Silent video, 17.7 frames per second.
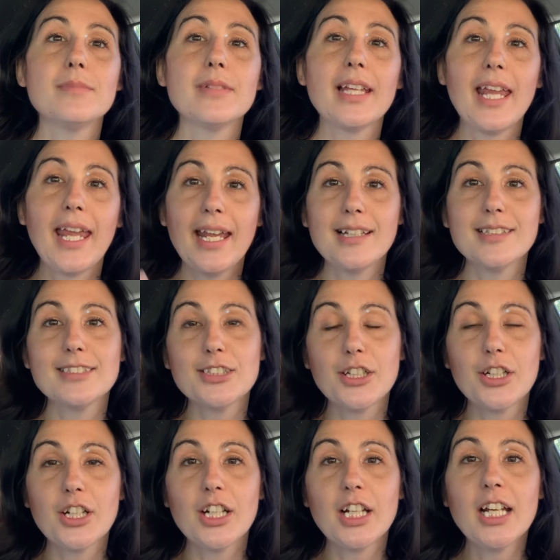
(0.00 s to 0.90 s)

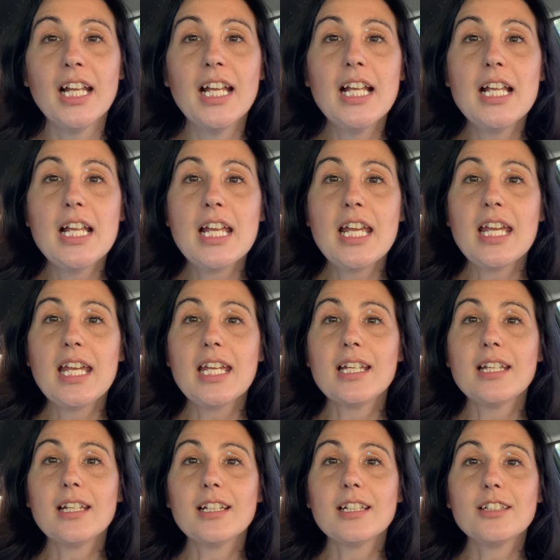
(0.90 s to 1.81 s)
cancer
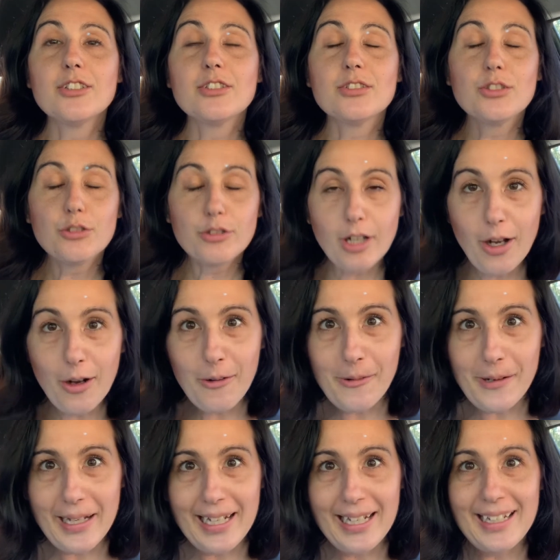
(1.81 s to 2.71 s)

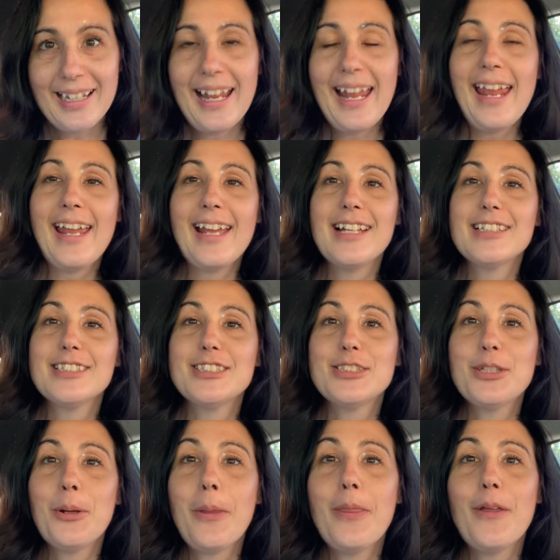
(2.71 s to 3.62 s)
growing, and
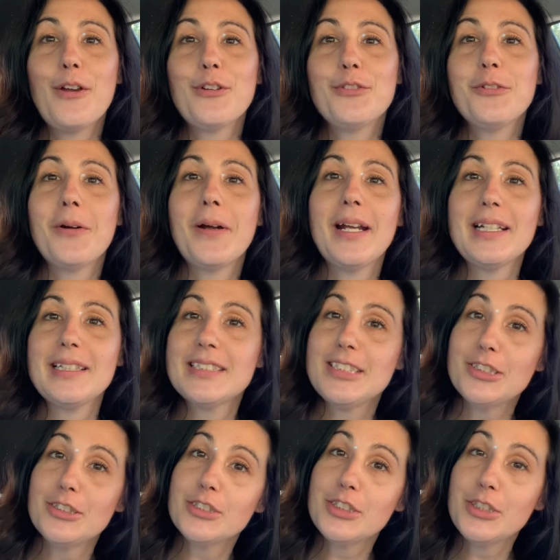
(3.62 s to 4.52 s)
so therefore I
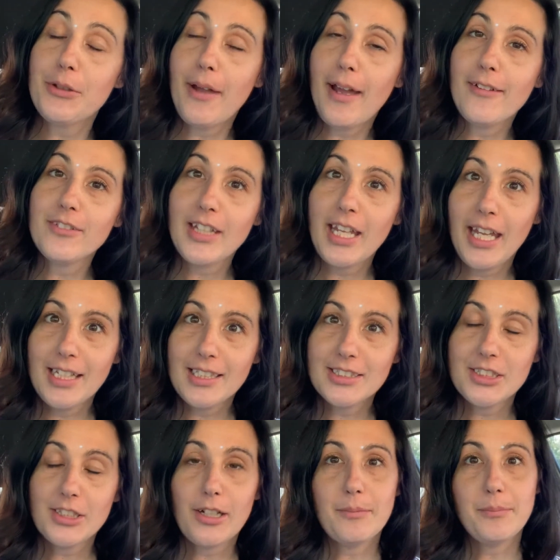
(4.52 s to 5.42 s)
still do have
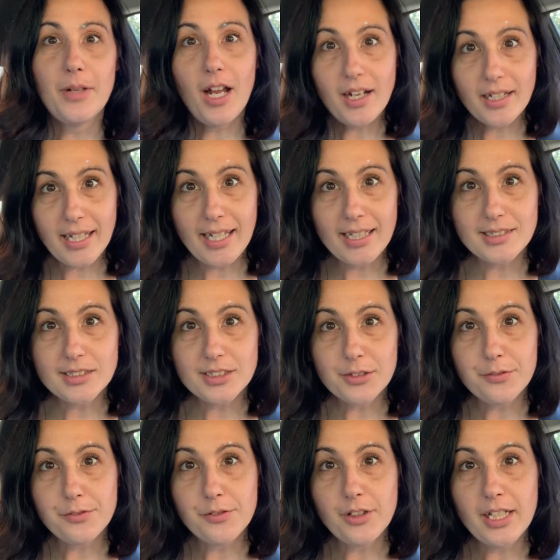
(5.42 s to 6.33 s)
cancer. I'm not
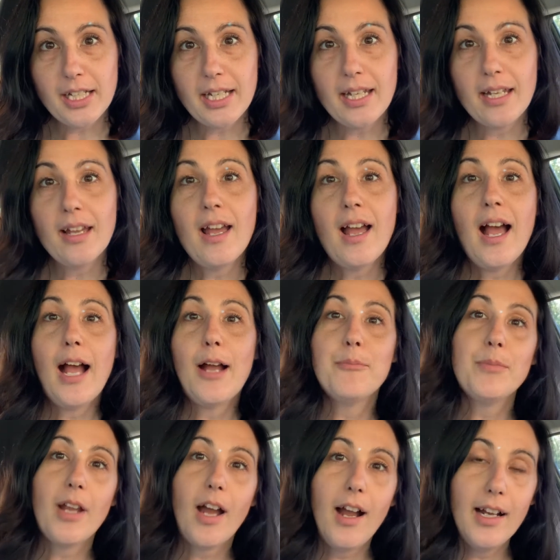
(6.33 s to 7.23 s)
cancer free,
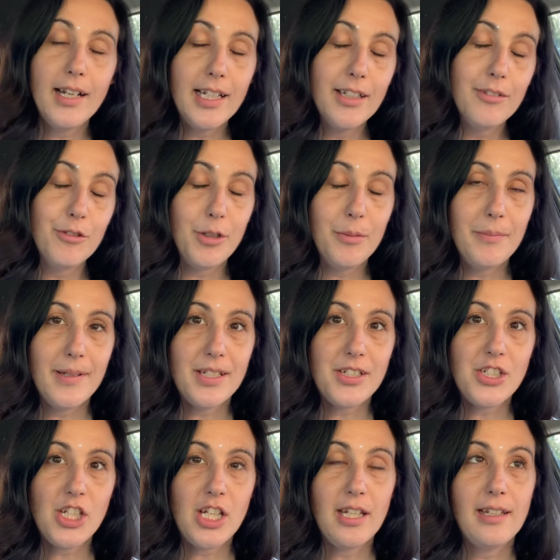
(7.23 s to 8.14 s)
I'm not in
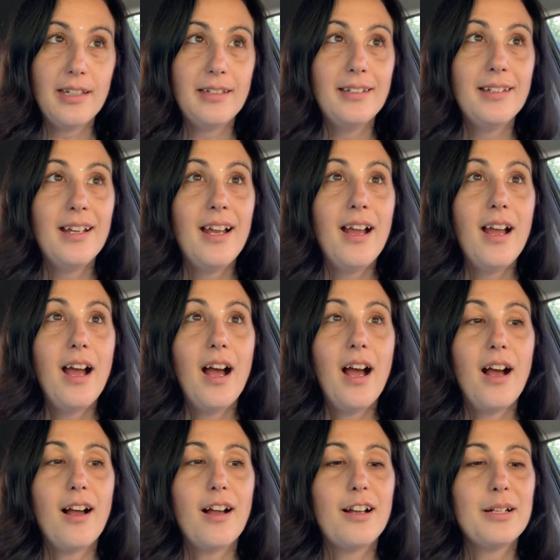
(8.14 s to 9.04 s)
remission,
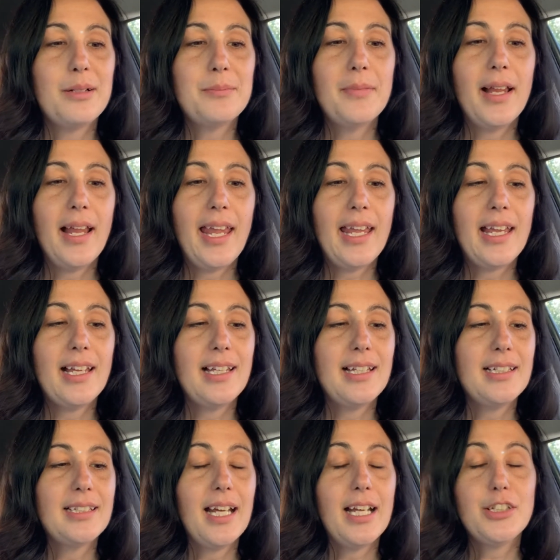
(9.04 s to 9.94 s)

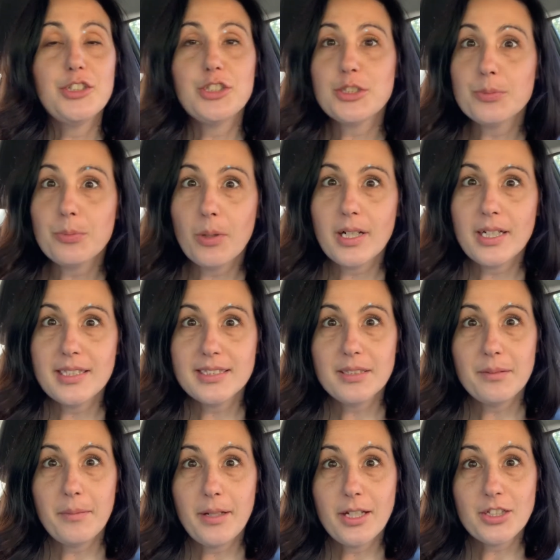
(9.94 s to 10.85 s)
and I just wanted
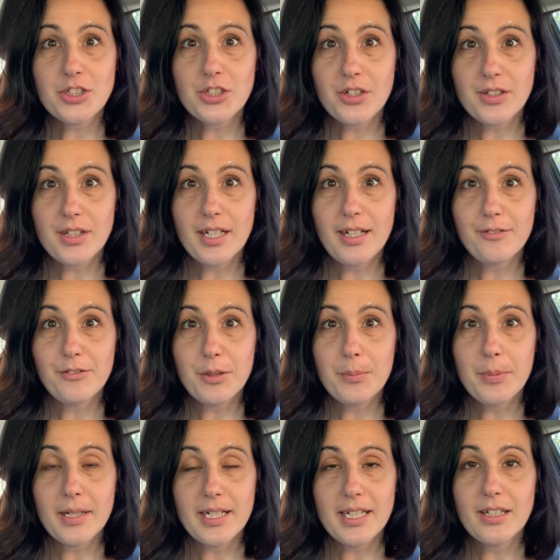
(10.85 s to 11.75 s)
to make sure that
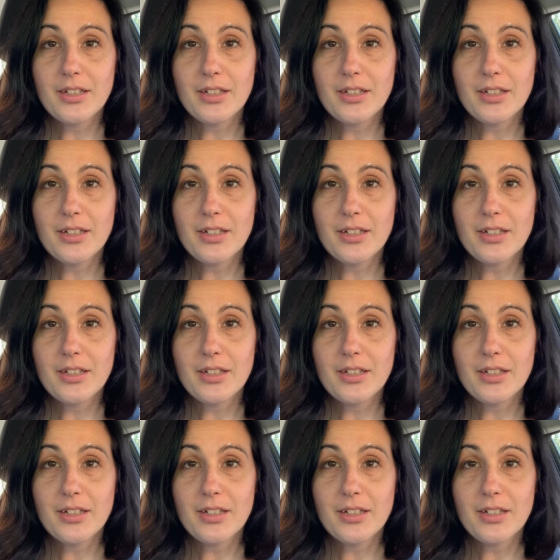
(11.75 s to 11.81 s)
everybody